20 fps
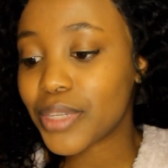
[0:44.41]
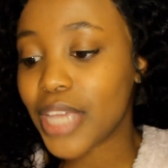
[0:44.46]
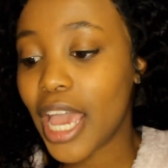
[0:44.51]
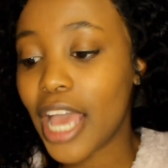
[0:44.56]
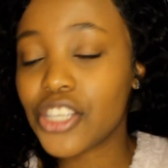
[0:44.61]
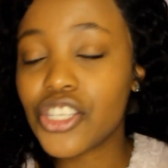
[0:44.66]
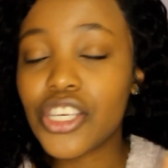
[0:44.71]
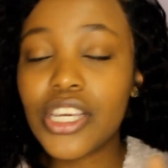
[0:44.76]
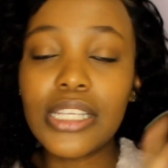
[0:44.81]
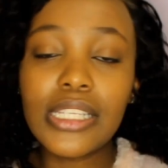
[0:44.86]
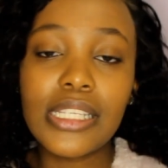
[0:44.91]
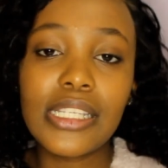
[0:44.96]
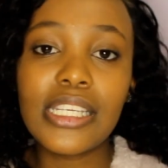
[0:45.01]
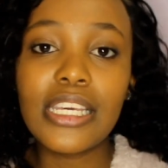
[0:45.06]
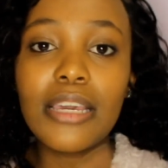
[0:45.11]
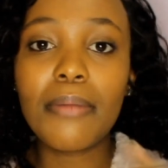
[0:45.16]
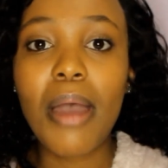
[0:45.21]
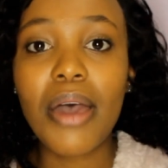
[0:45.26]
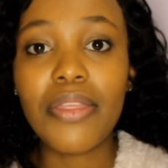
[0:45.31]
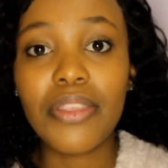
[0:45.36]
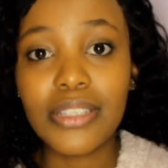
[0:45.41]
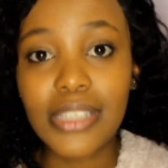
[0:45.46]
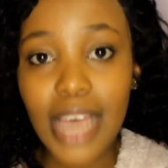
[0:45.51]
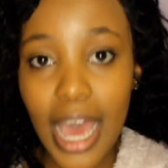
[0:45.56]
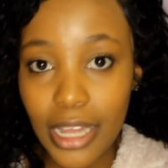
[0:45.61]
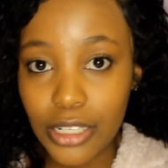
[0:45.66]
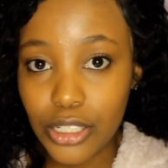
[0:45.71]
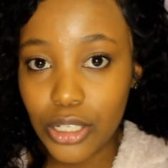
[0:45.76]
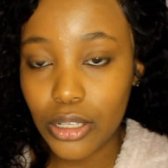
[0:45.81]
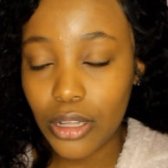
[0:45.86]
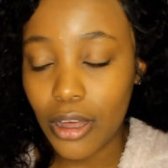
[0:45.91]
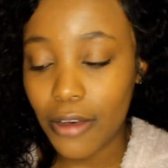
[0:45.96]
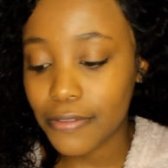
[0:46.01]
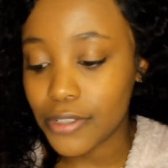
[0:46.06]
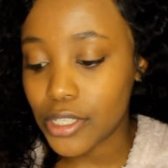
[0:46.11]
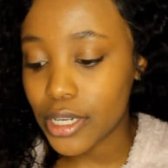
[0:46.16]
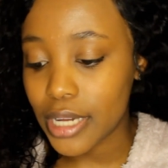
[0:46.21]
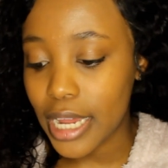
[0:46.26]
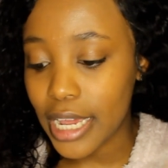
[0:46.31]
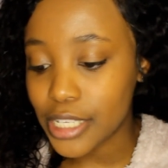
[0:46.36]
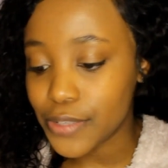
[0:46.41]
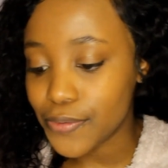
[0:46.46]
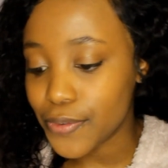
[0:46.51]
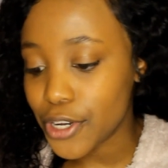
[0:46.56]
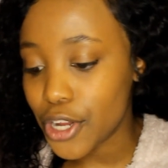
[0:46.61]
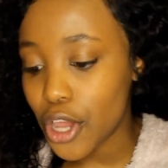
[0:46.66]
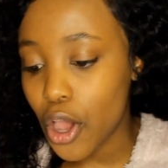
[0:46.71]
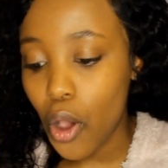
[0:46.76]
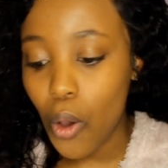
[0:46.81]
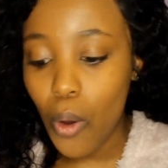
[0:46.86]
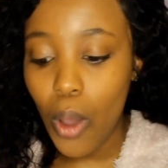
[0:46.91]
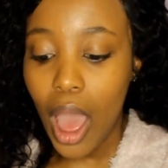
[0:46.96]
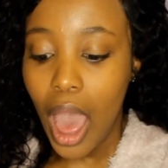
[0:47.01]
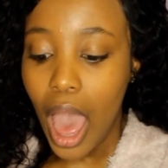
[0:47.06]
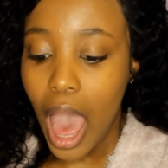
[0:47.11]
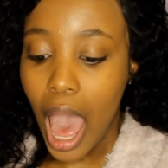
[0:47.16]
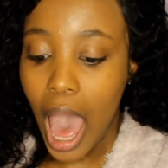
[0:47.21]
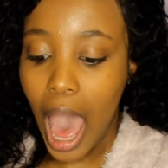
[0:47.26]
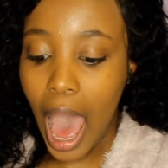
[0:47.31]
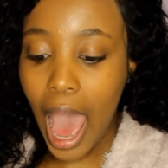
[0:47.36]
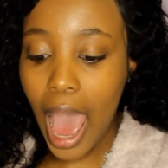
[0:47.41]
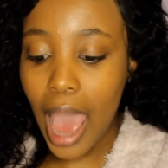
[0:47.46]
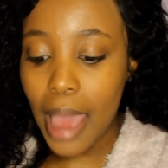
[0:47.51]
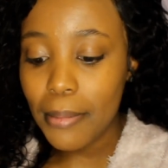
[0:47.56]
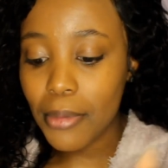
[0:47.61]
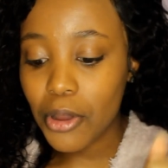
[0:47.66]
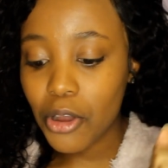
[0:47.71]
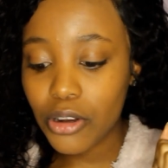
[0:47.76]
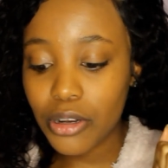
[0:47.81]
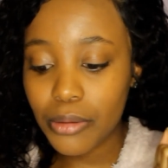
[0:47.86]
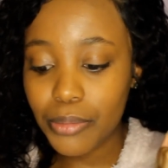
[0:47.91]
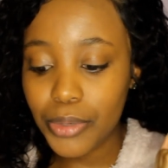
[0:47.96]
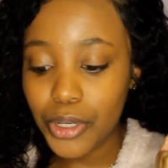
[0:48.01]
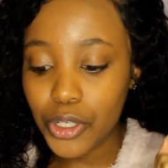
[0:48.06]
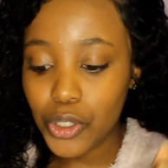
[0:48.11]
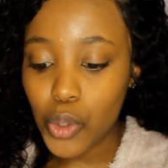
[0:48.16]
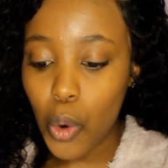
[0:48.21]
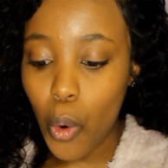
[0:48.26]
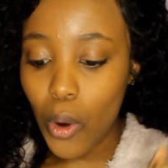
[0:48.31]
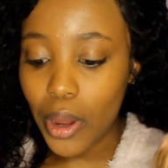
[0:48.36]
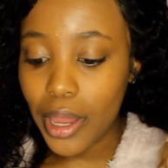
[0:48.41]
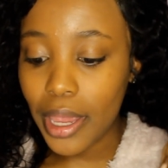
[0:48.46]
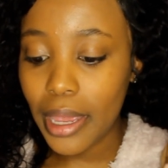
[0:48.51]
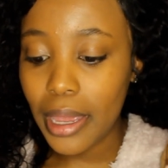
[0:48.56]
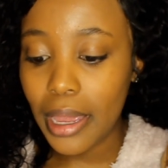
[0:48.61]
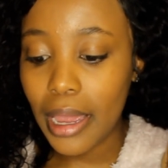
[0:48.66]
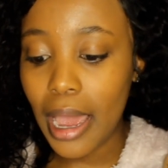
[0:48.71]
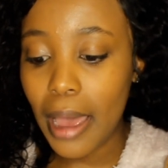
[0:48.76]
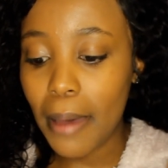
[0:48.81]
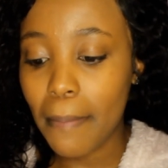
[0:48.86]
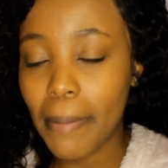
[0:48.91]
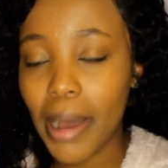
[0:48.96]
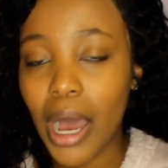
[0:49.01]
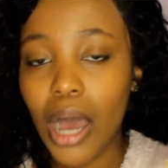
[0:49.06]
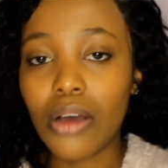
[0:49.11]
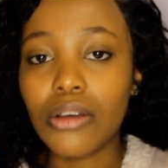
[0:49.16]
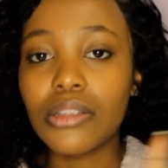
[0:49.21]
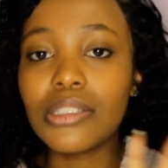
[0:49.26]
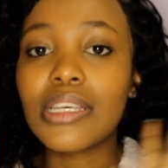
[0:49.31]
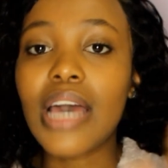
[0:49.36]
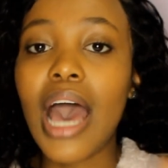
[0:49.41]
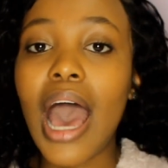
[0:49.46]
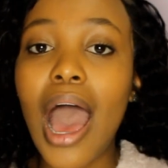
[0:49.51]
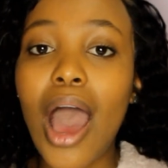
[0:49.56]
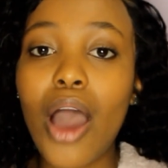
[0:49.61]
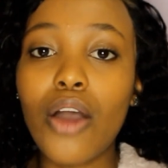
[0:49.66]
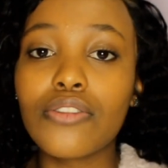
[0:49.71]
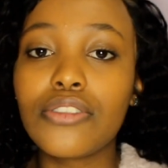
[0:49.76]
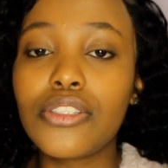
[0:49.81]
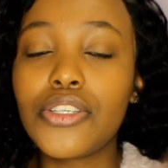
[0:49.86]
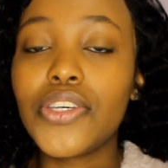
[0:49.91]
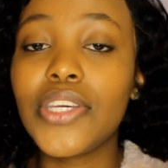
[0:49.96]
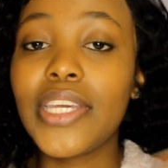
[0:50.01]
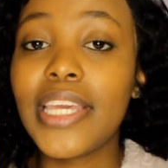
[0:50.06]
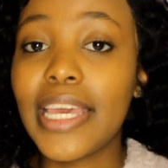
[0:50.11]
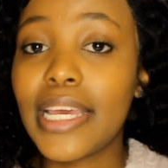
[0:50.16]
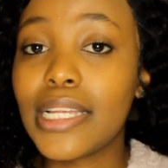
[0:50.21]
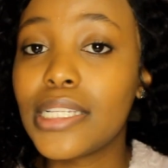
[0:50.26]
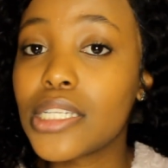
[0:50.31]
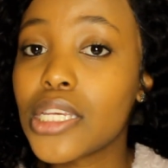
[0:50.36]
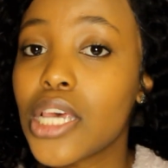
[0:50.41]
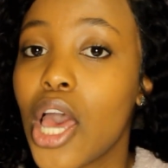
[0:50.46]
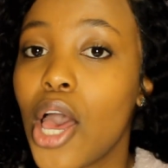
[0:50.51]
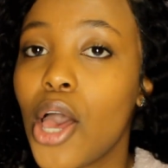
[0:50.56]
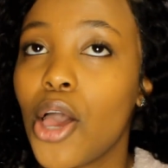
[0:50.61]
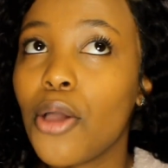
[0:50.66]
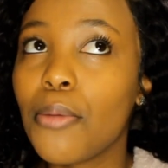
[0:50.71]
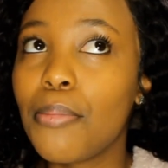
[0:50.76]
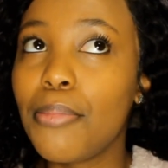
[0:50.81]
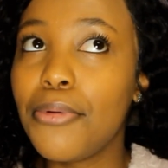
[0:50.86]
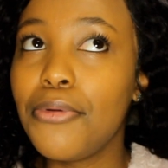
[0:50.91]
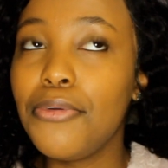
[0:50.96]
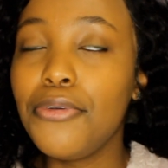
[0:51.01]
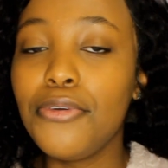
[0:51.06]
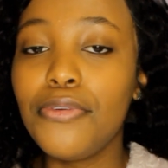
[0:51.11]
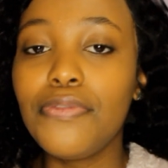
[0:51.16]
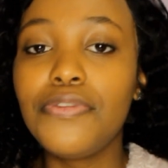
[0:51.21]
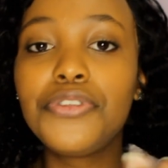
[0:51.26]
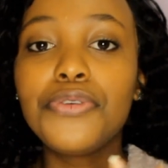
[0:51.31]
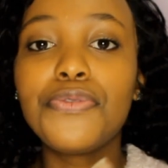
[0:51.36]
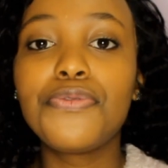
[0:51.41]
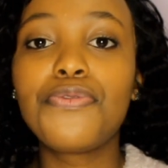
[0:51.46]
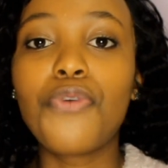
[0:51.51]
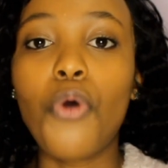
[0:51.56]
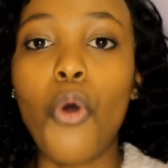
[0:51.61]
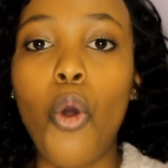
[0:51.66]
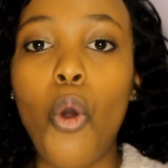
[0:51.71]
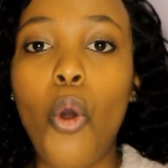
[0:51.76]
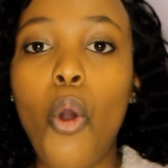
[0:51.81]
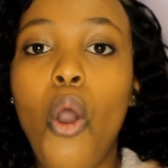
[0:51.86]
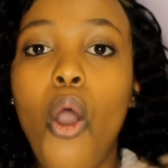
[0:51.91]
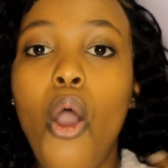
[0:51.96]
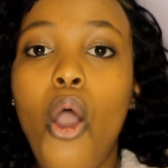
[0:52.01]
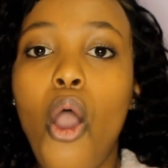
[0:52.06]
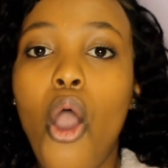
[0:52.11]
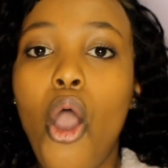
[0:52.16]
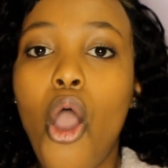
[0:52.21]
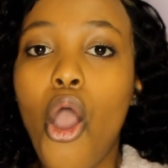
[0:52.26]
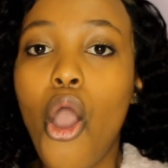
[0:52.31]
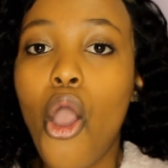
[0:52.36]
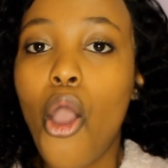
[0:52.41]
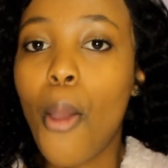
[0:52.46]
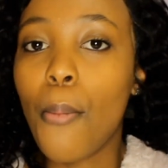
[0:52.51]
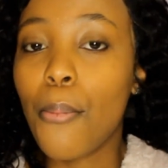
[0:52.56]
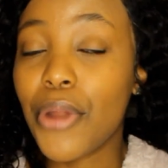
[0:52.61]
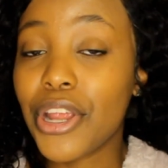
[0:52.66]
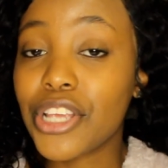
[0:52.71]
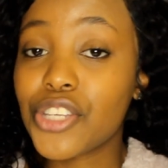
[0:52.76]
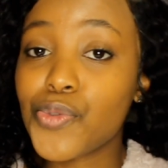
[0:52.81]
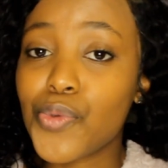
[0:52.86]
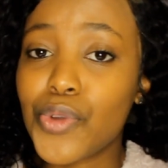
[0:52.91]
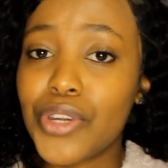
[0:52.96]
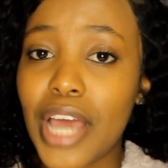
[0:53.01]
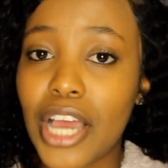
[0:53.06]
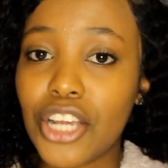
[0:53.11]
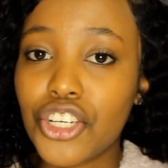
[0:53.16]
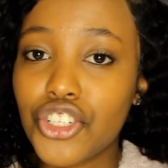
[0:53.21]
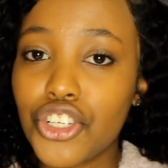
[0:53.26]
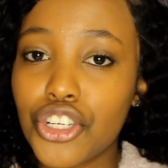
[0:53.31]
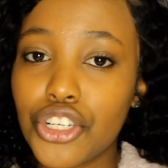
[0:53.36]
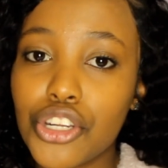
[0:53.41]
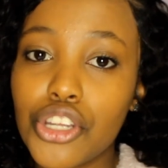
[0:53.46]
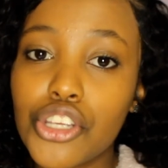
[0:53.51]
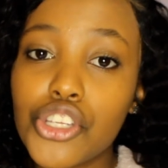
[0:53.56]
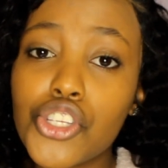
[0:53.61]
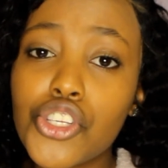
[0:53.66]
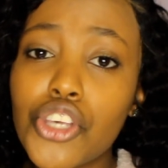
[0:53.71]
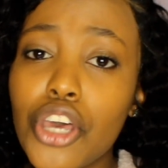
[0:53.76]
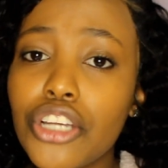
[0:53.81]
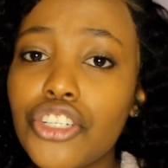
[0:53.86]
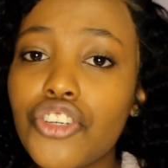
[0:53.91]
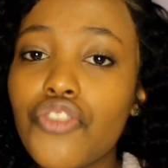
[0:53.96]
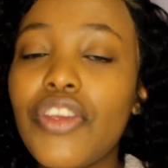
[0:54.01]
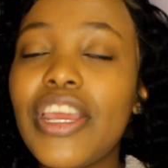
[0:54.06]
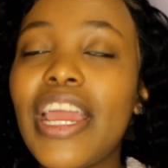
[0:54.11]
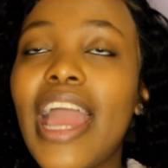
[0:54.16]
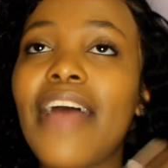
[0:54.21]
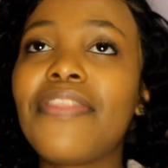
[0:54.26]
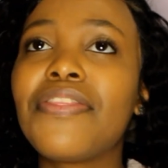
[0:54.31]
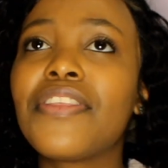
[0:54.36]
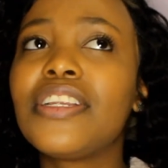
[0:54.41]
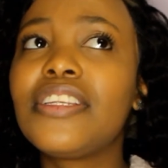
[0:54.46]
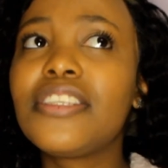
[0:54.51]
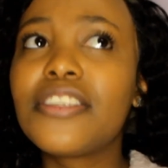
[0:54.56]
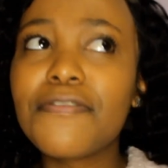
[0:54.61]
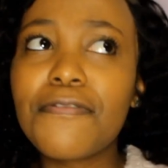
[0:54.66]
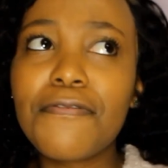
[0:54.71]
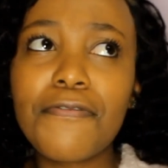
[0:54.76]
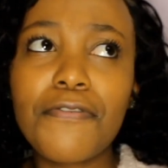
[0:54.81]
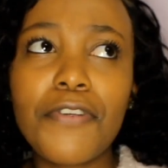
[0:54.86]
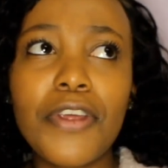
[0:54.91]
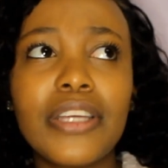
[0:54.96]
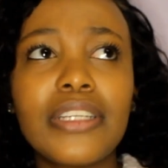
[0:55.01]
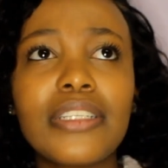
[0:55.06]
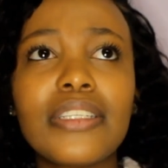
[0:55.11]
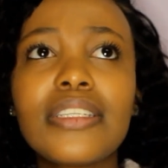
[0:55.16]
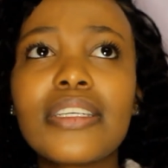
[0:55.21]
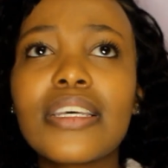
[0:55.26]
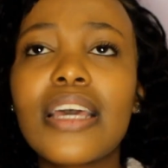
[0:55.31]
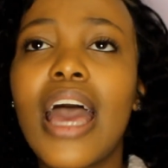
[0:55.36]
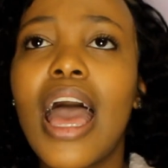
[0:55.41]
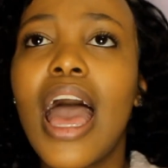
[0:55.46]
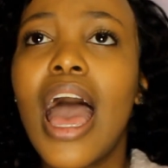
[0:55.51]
As you can see by the title of today's video, I'm going to be talking about how to get approved for breast reduction surgery and the different